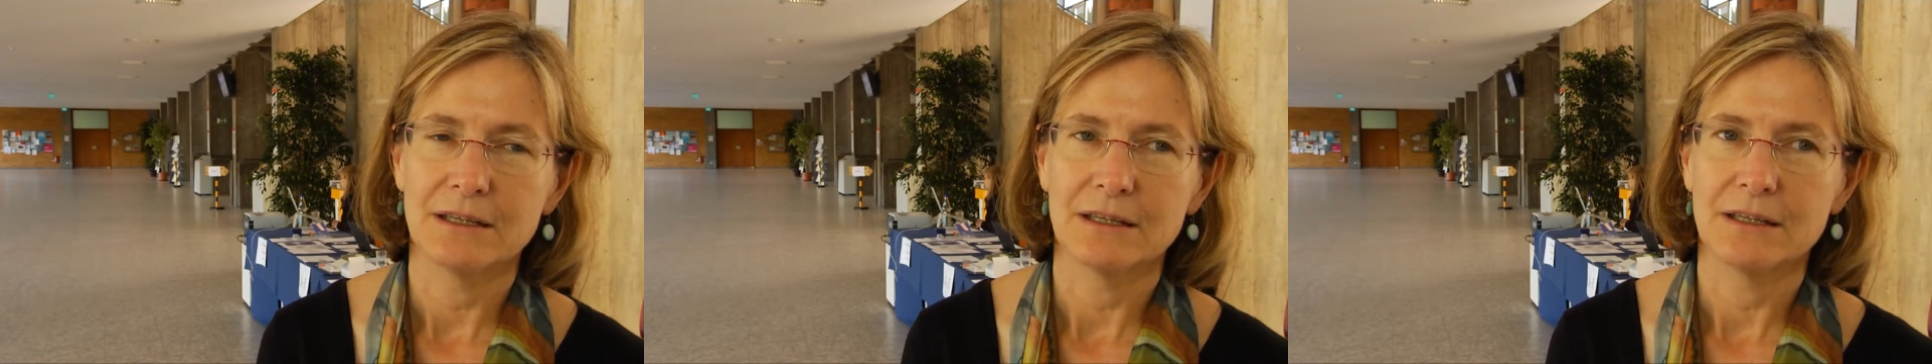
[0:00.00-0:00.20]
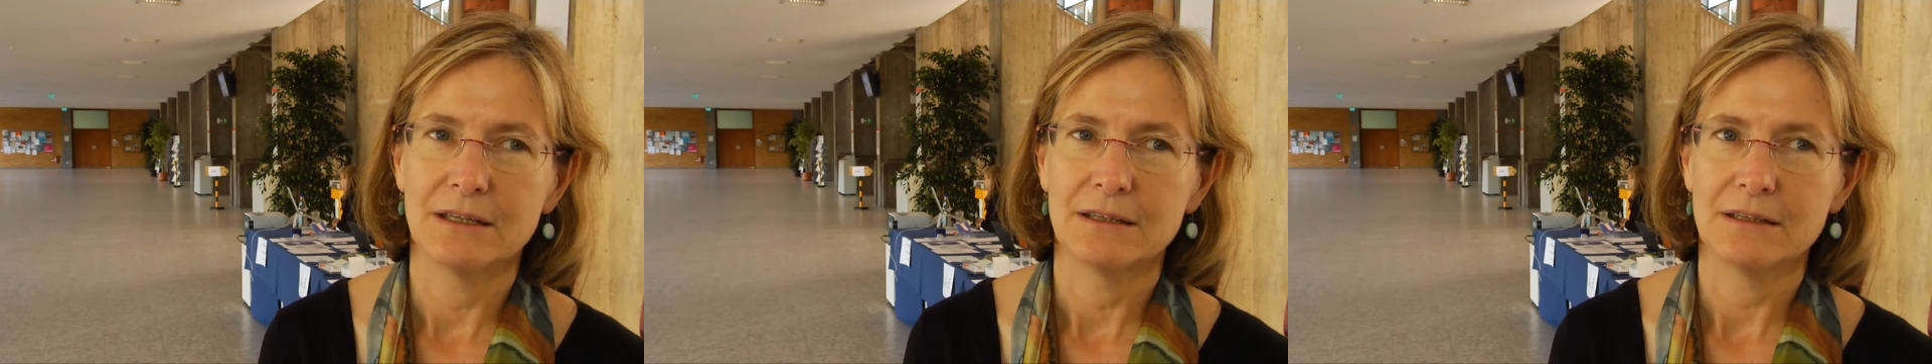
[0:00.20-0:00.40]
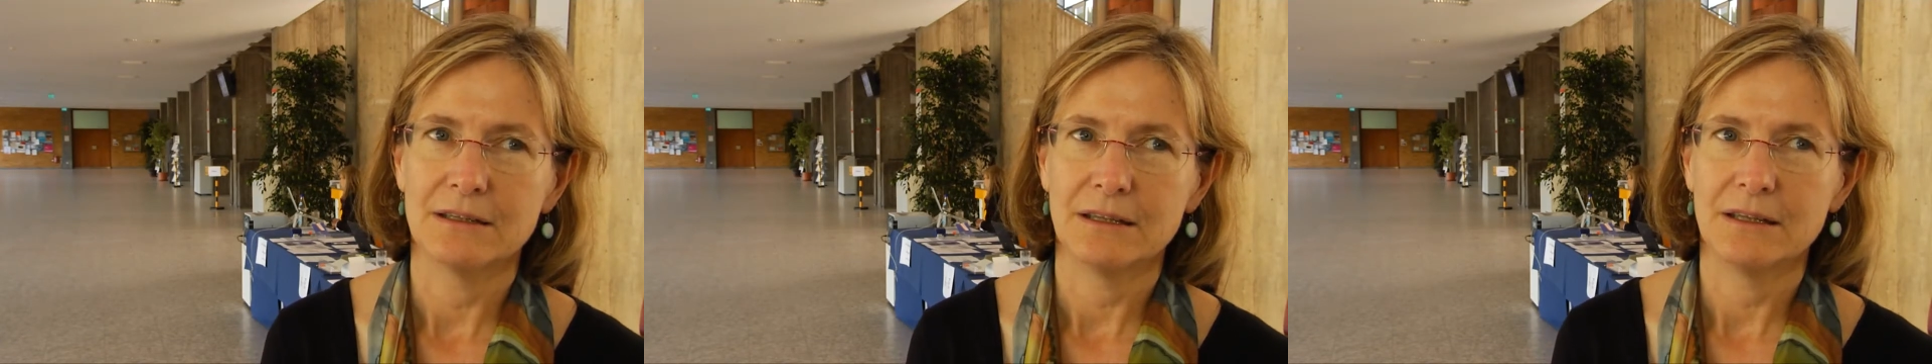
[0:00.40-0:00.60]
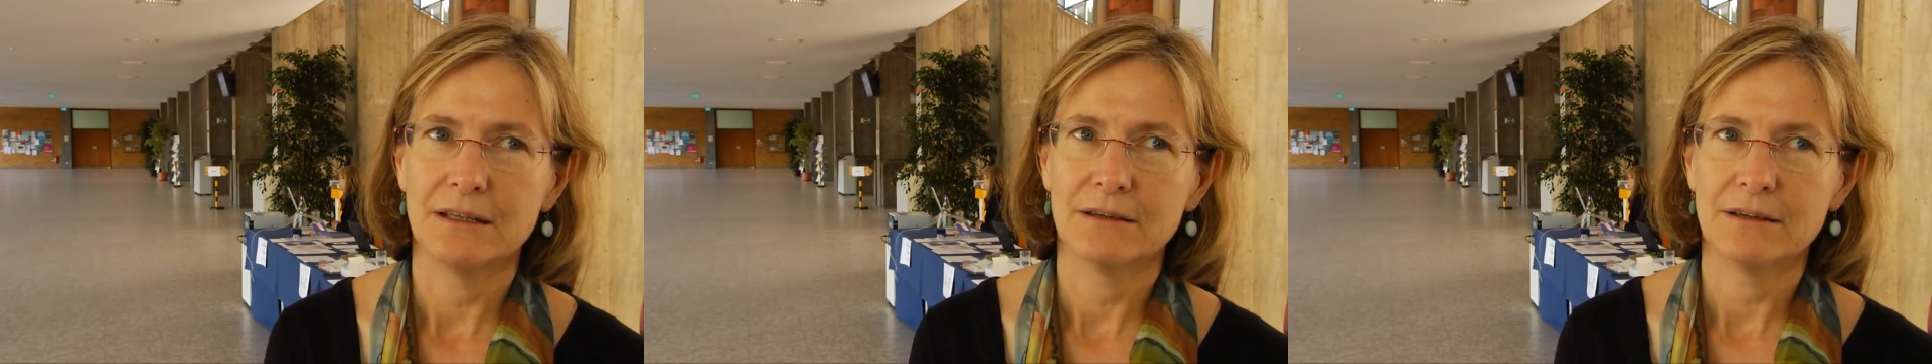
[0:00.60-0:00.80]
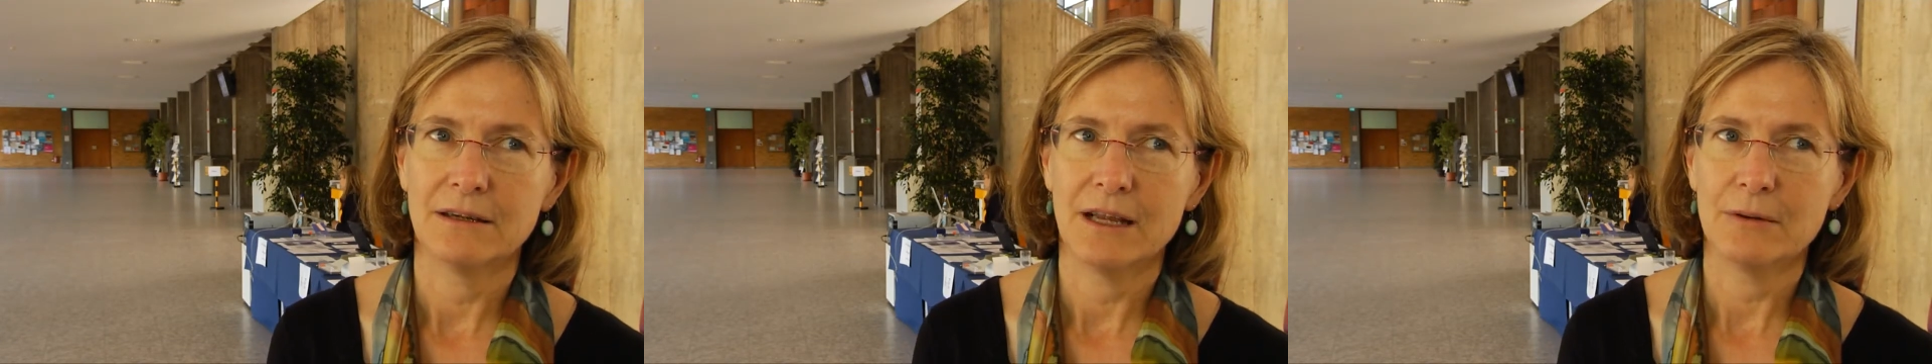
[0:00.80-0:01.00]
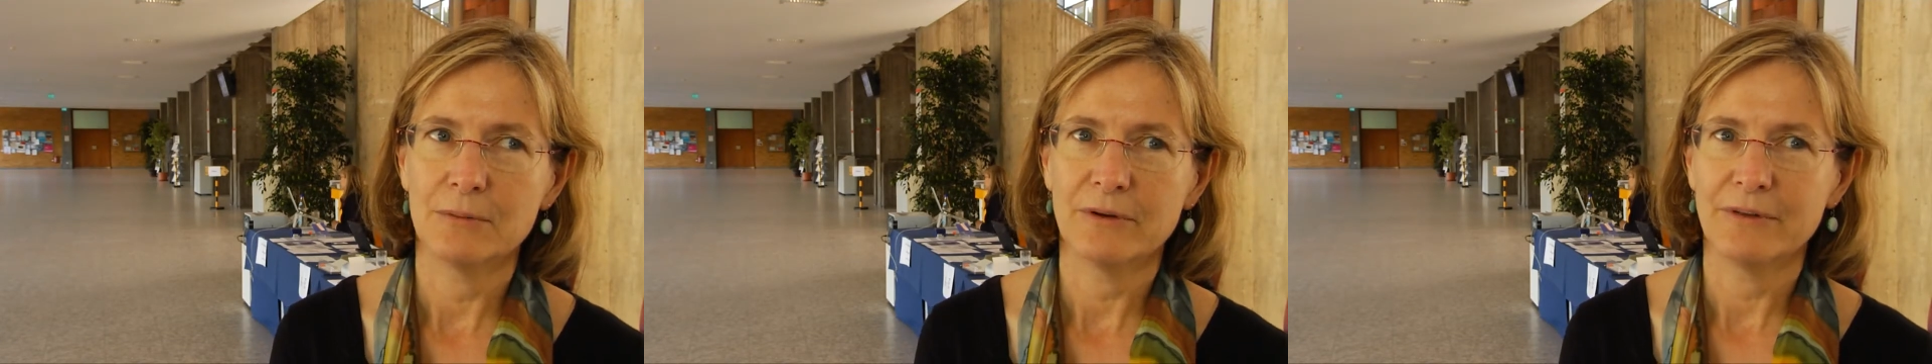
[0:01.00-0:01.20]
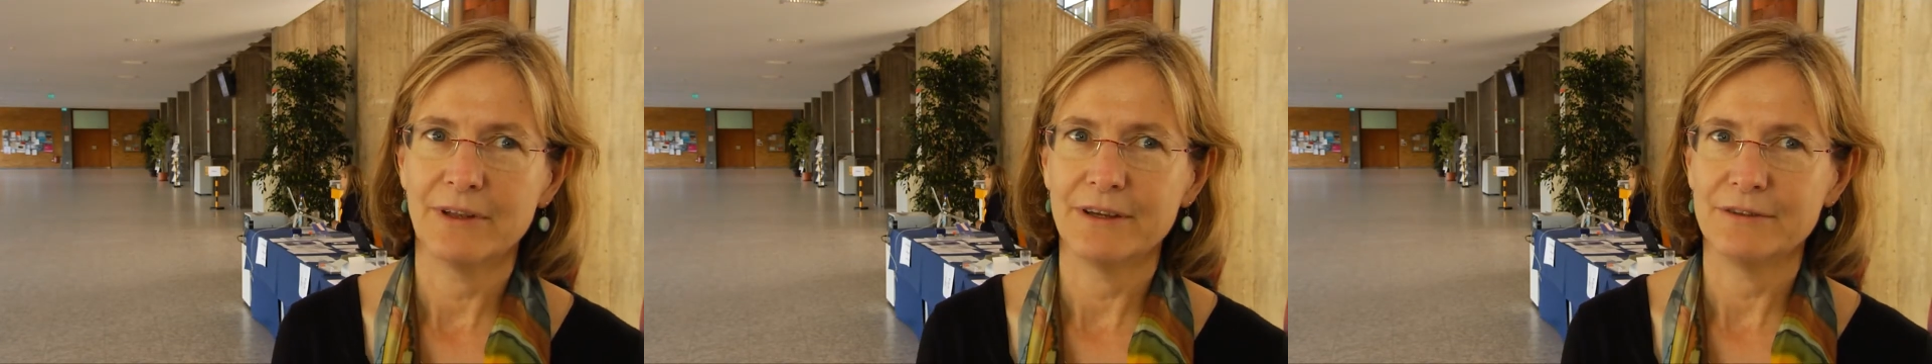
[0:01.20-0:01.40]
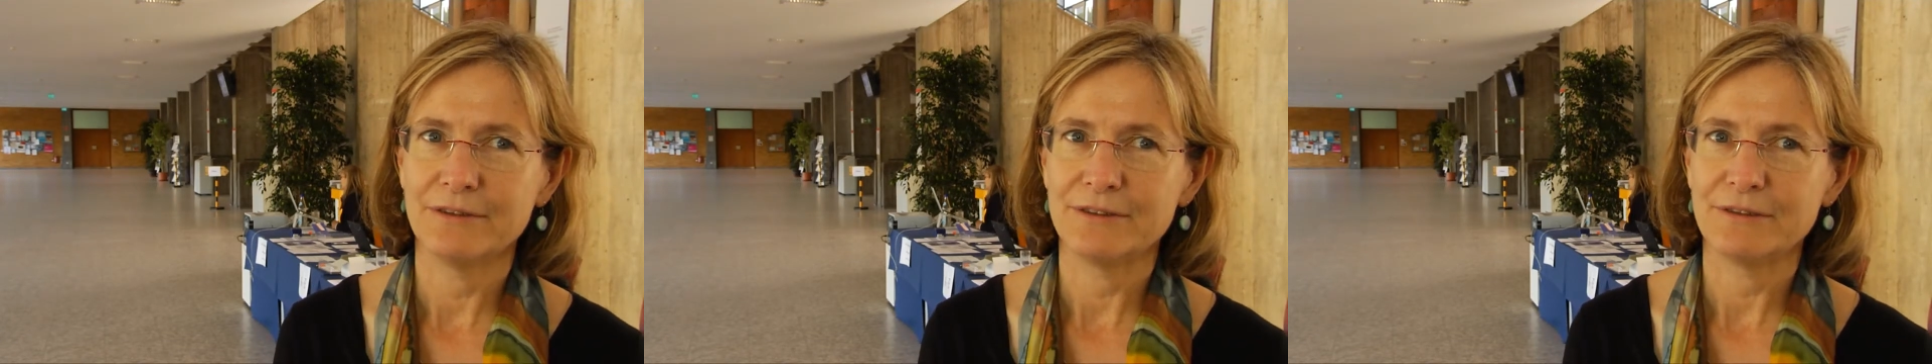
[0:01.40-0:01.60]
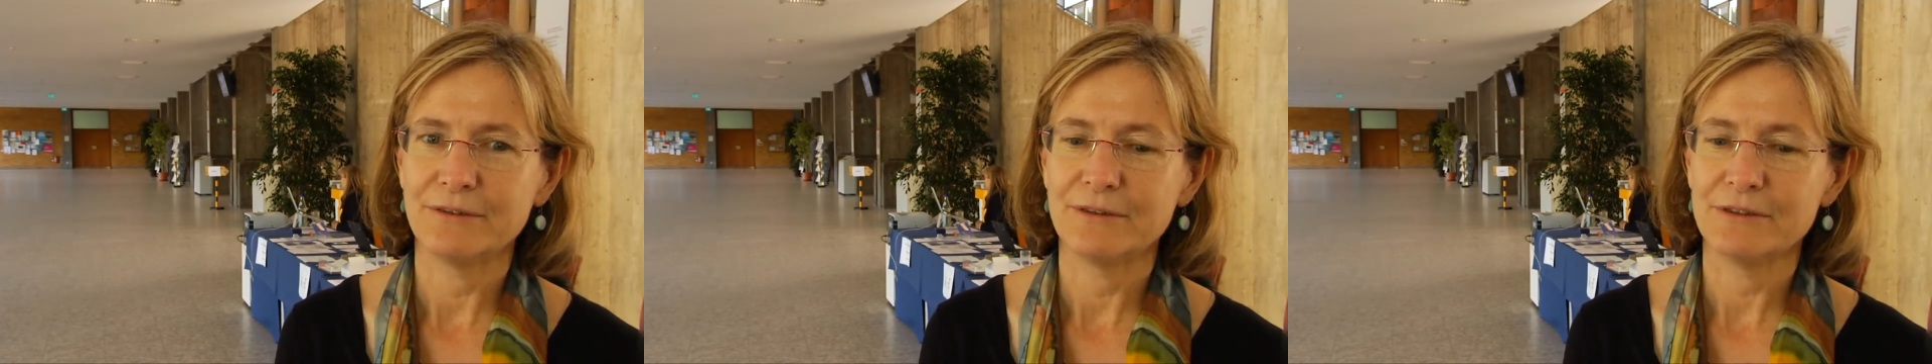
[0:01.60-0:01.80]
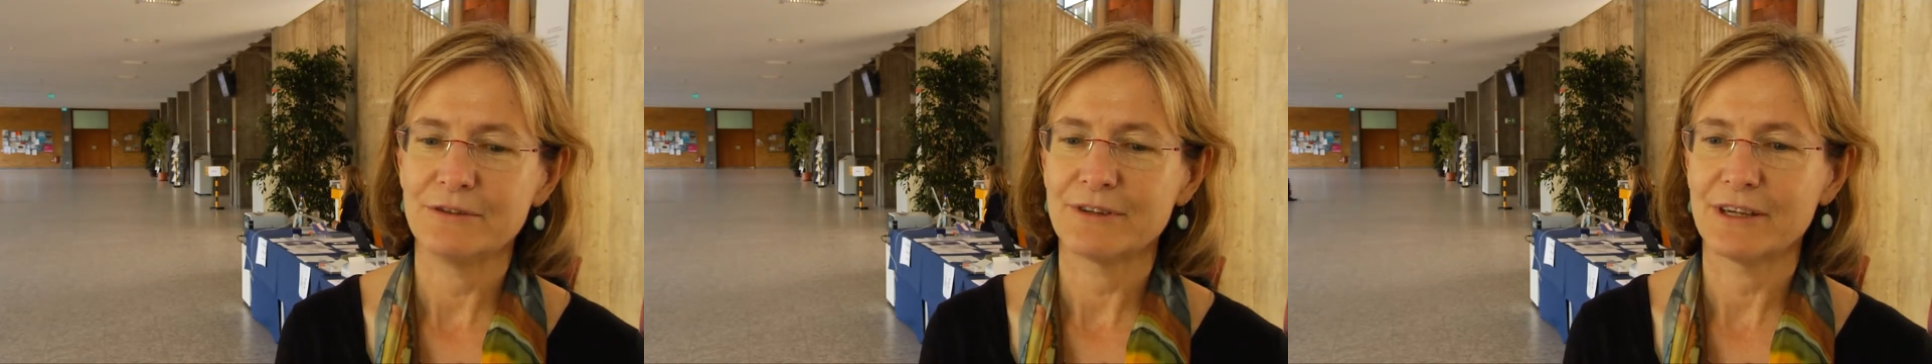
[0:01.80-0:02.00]
and are able then
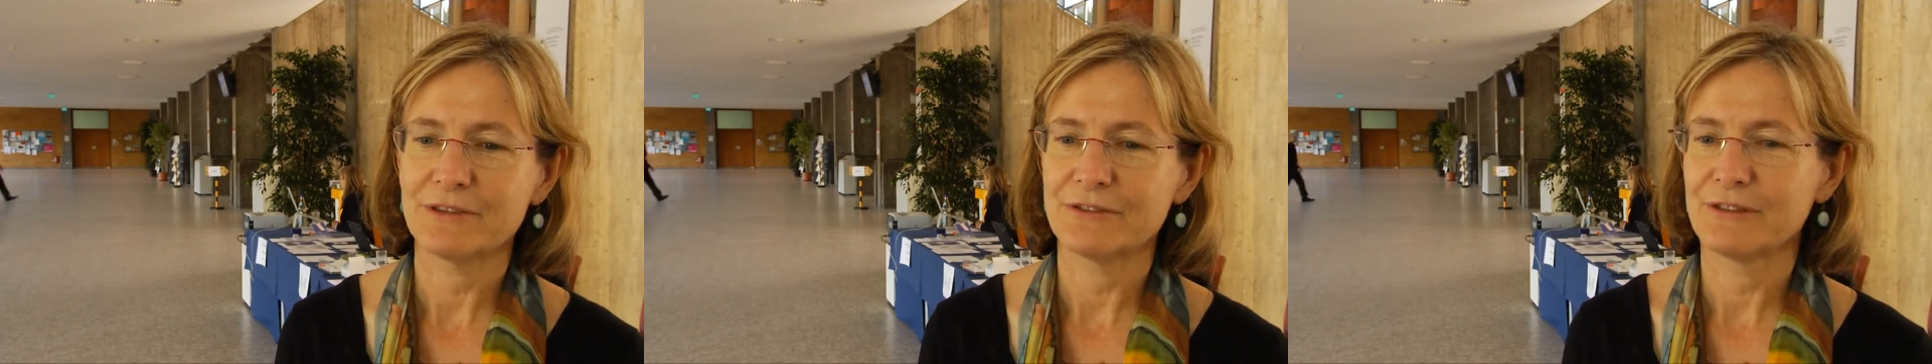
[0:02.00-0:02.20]
to address